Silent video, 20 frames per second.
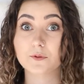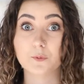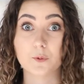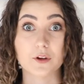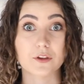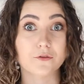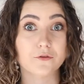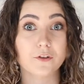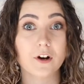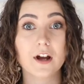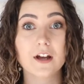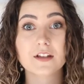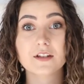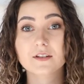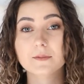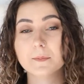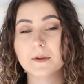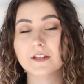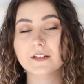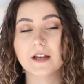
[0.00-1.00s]
with friends,
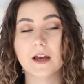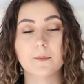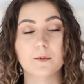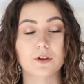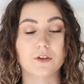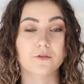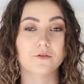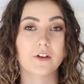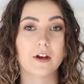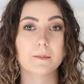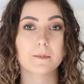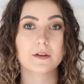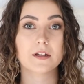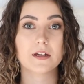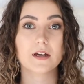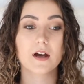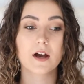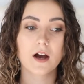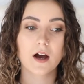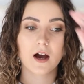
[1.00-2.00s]
spend time with
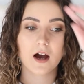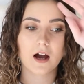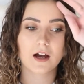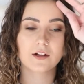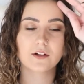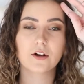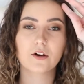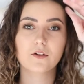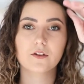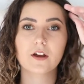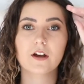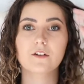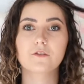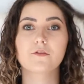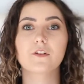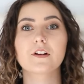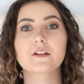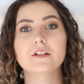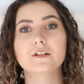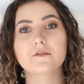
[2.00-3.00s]
family. I know that
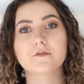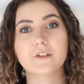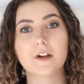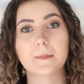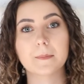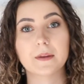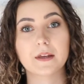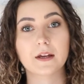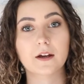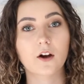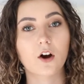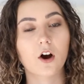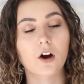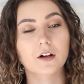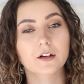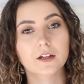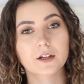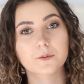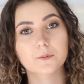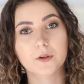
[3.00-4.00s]
friends and family and
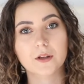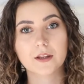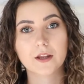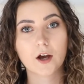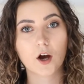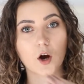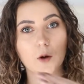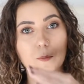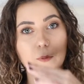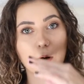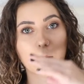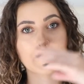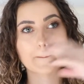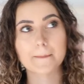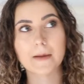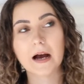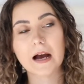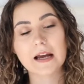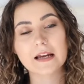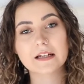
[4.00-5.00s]
God can really help our
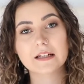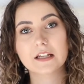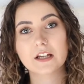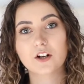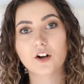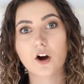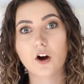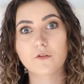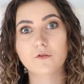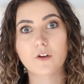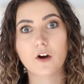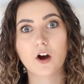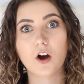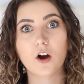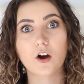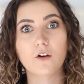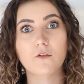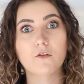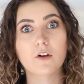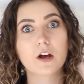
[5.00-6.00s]
mind get off
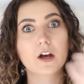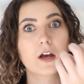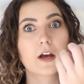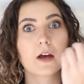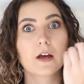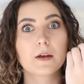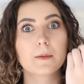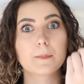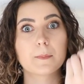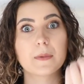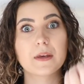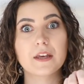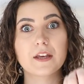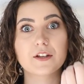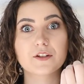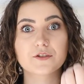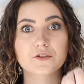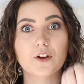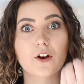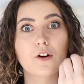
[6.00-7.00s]
of
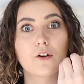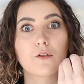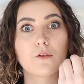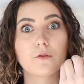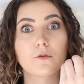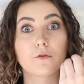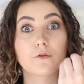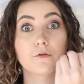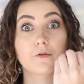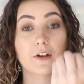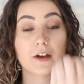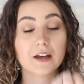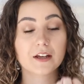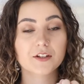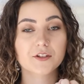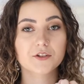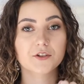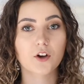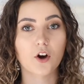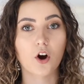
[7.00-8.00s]
being so
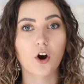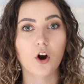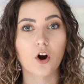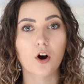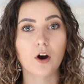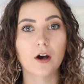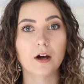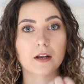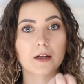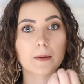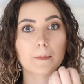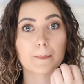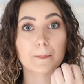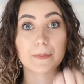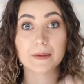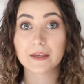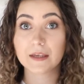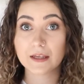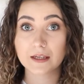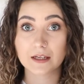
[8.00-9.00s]
fixed on
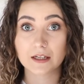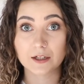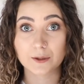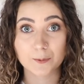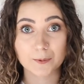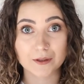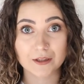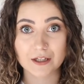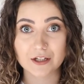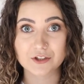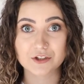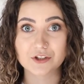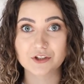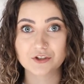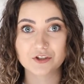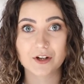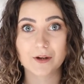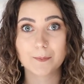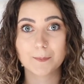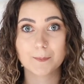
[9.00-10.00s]
being in a
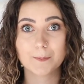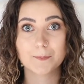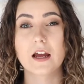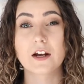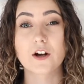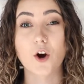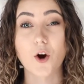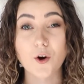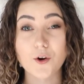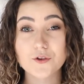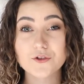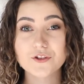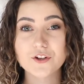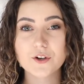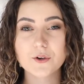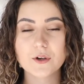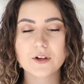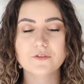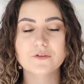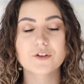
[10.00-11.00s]
relationship. And
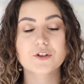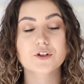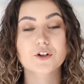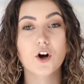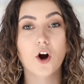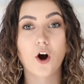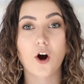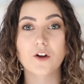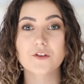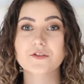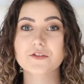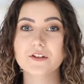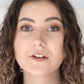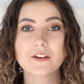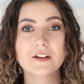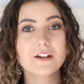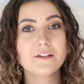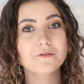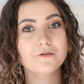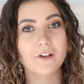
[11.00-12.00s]
also, if you're
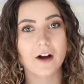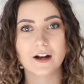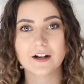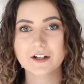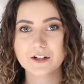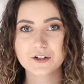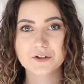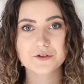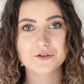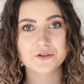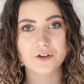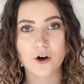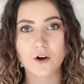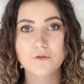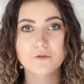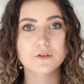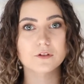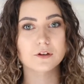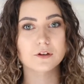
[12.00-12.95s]
constantly finding yourself